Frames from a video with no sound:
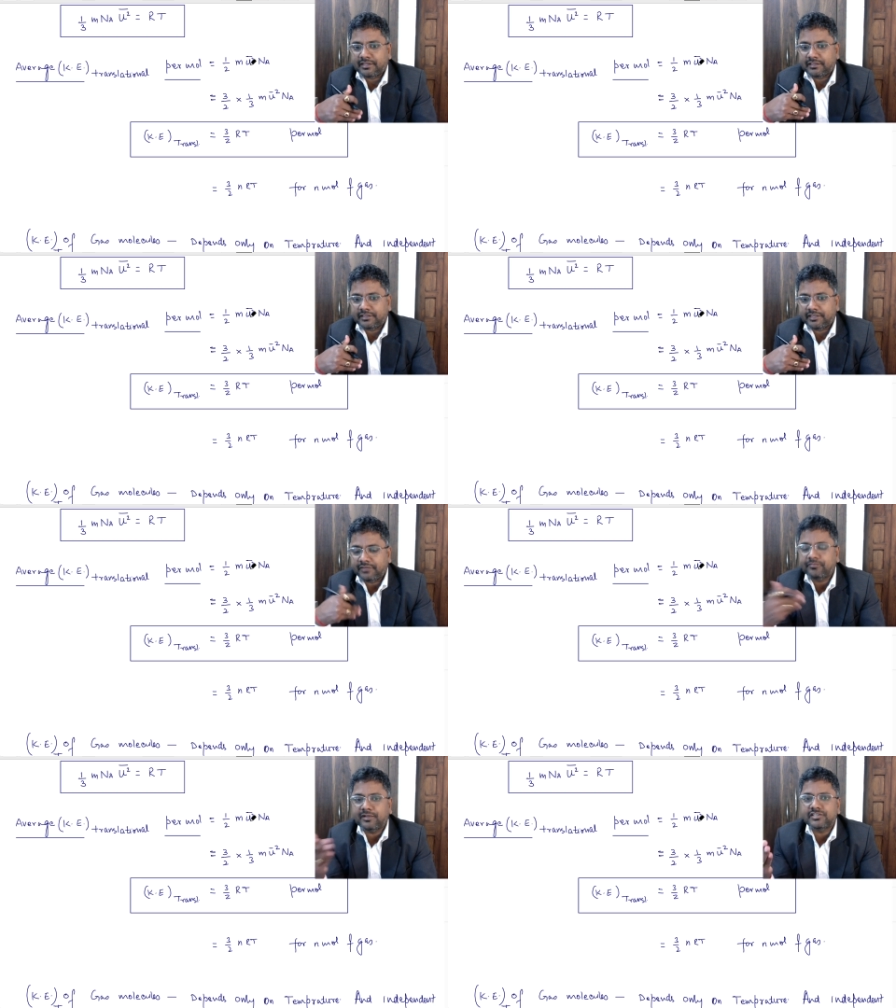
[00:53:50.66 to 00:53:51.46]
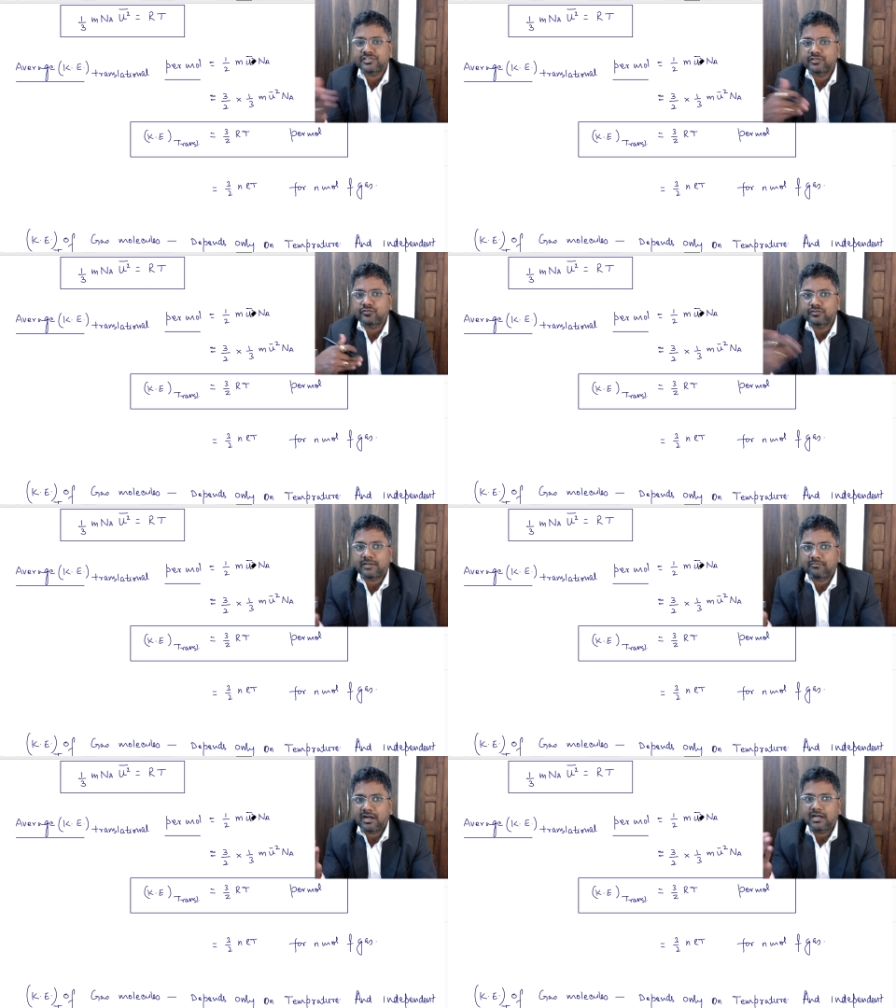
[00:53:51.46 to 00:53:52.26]
difference due to the
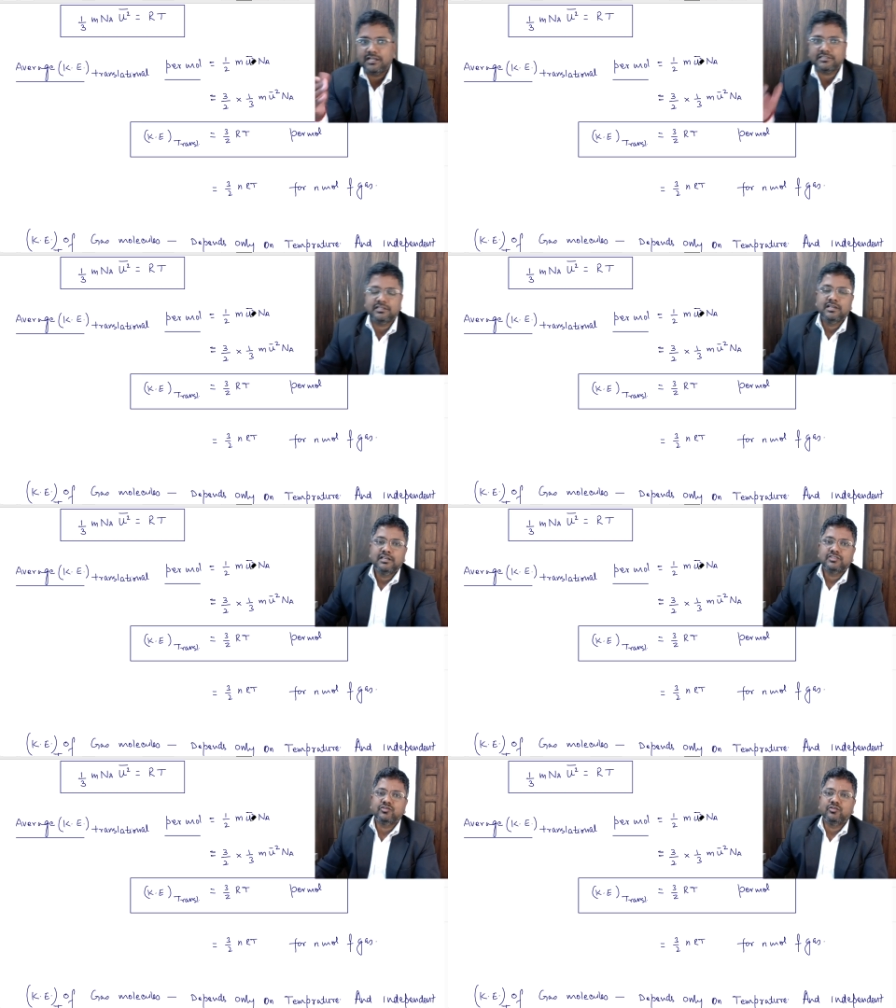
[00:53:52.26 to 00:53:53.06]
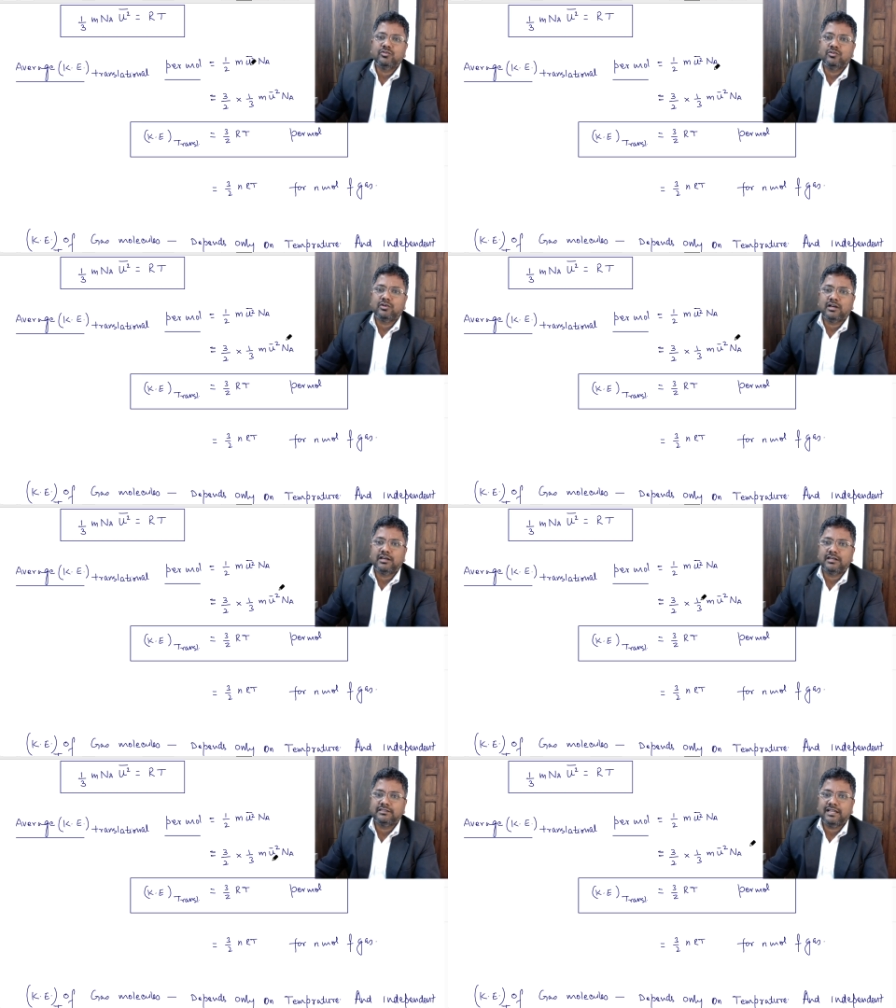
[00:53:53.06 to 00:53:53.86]
mass. So
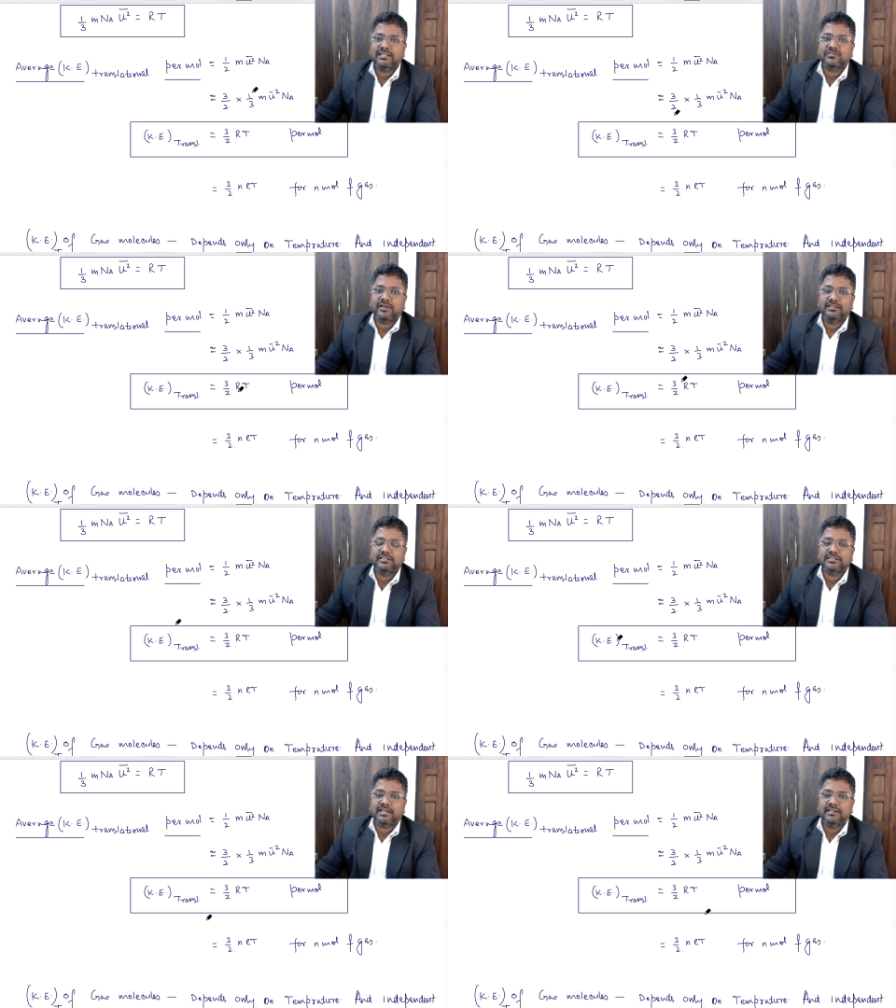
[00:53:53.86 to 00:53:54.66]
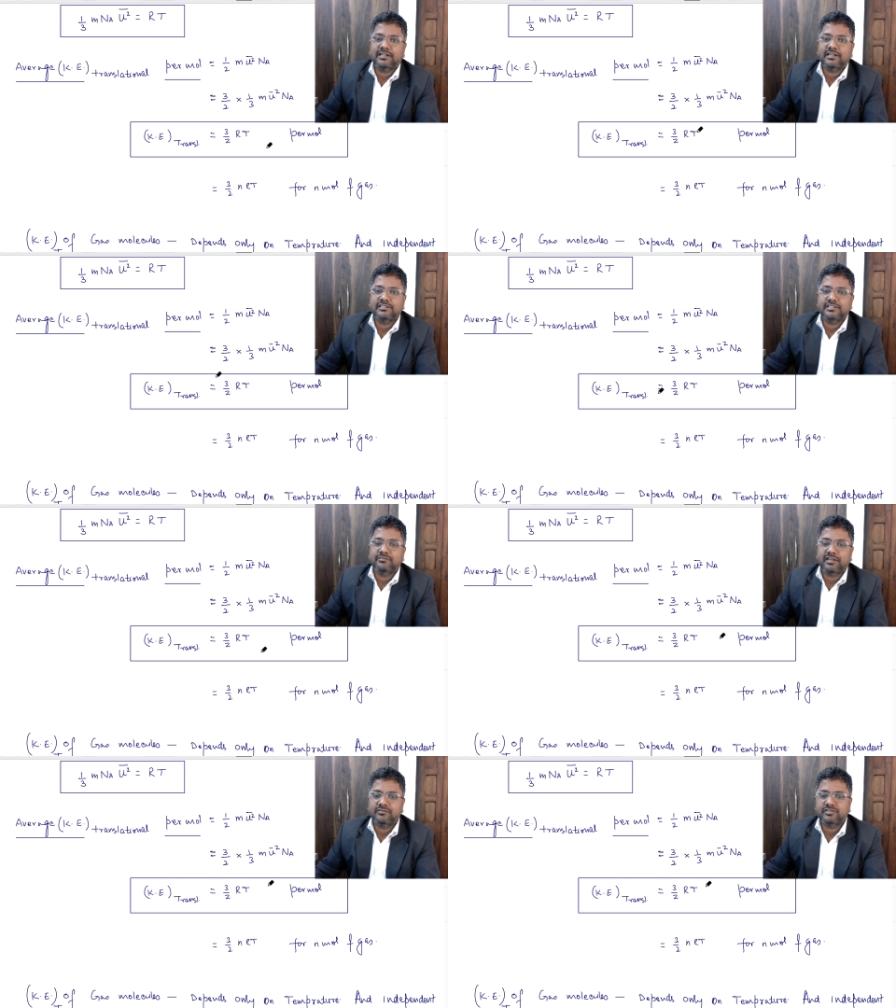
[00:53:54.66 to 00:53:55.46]
that's why this kinetic energy
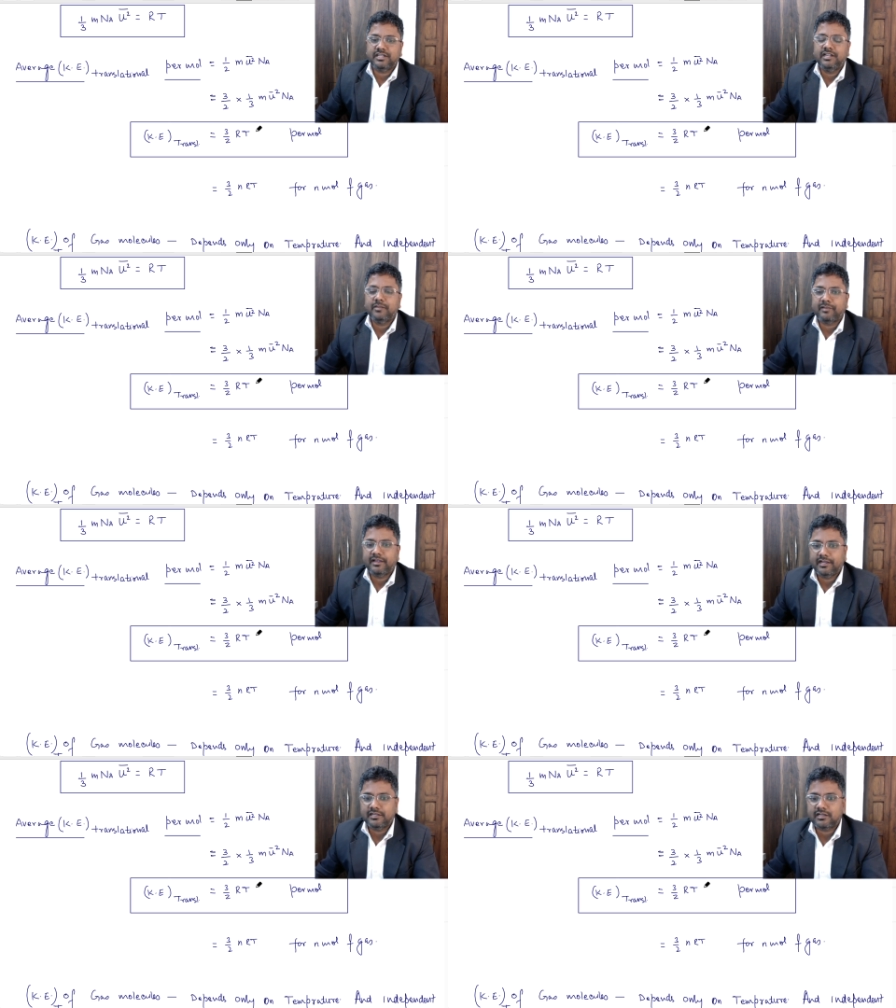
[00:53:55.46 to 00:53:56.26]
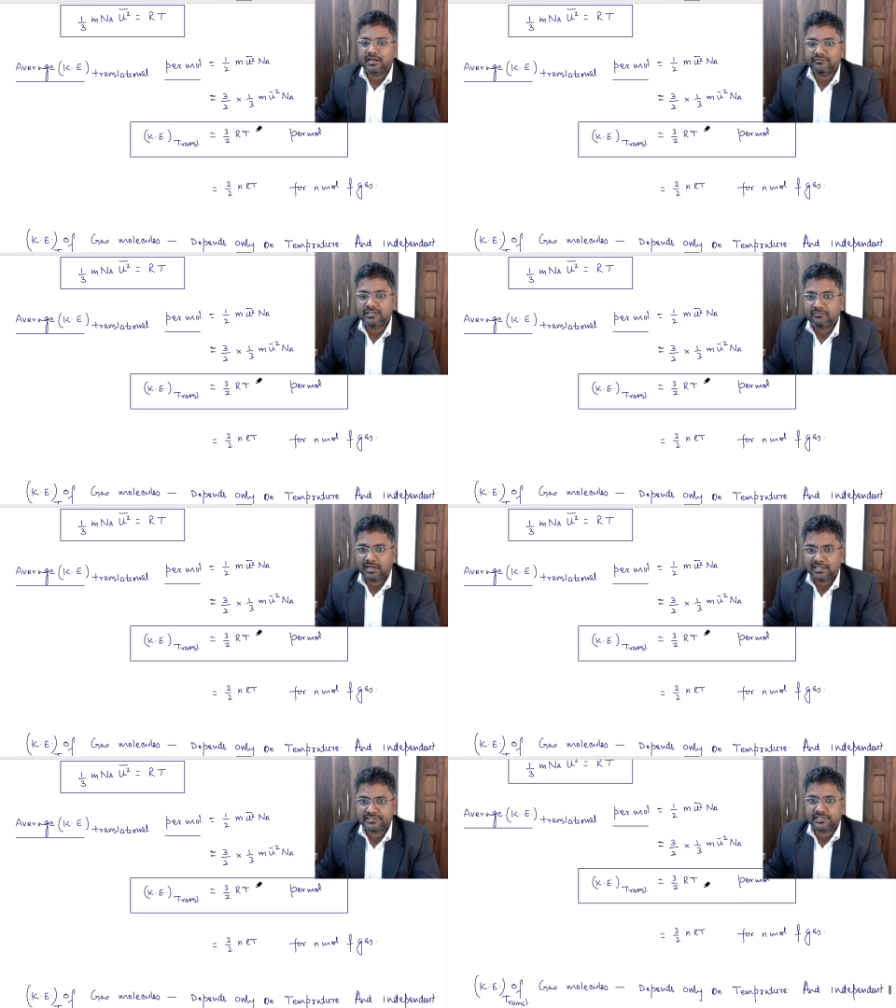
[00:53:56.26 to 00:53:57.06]
becomes independent of the
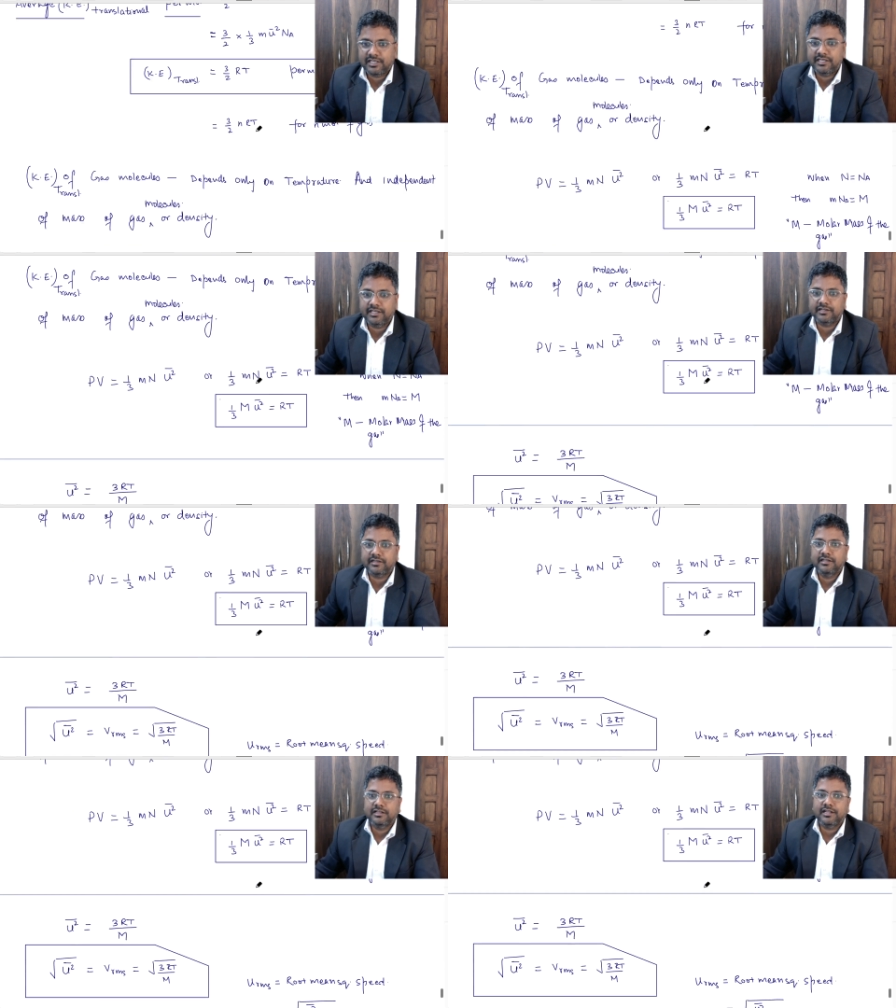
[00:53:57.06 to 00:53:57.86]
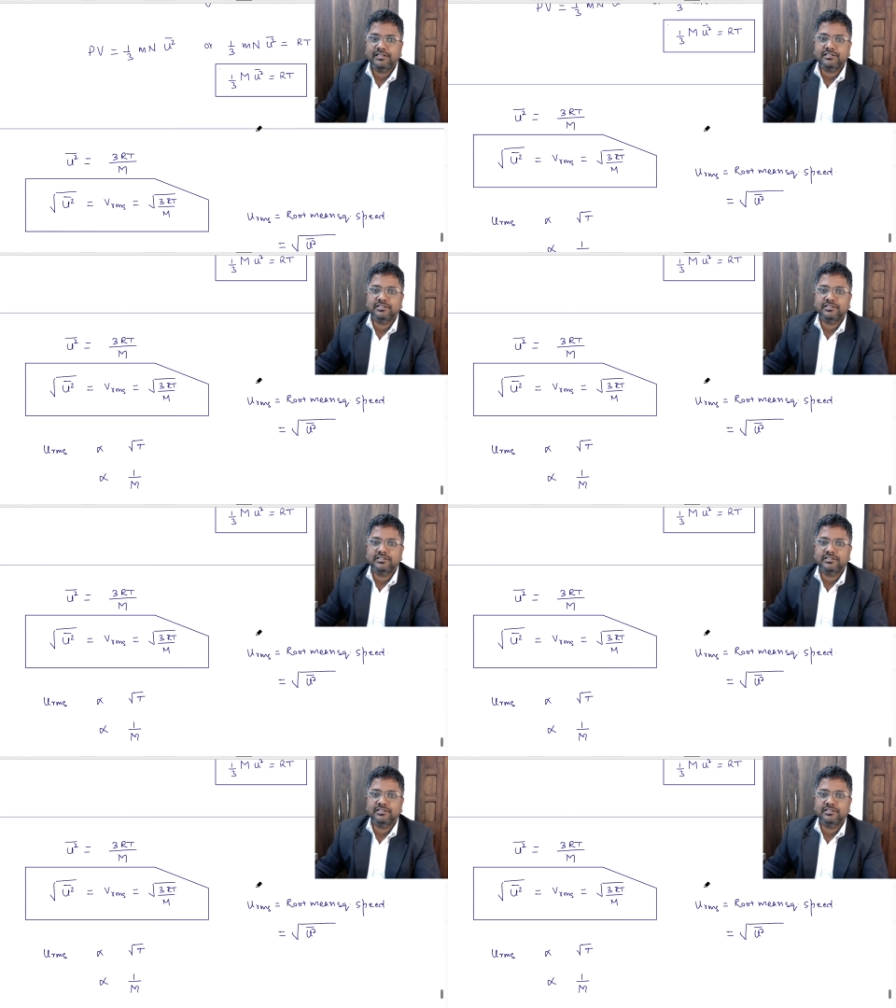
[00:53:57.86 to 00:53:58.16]
mass here, right?